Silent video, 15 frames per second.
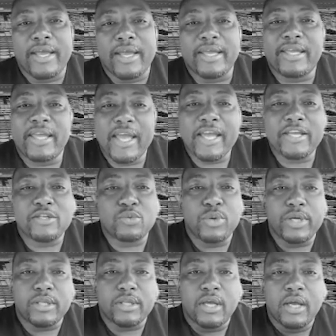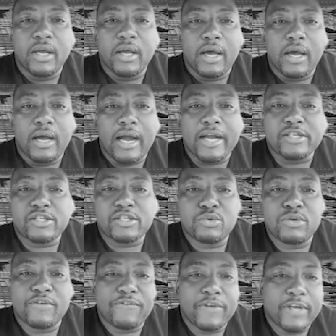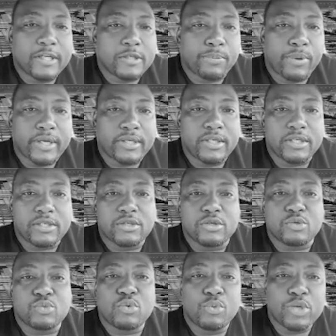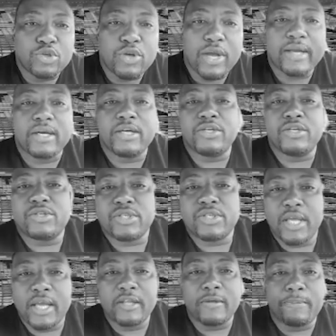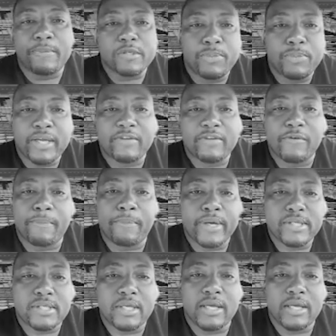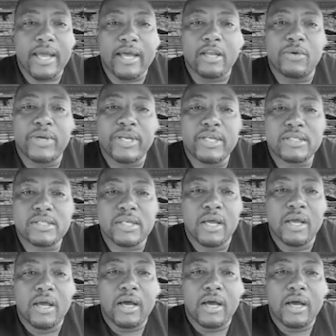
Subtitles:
engage with our student affairs practitioners, when we try to understand the perspective of President Gallot and his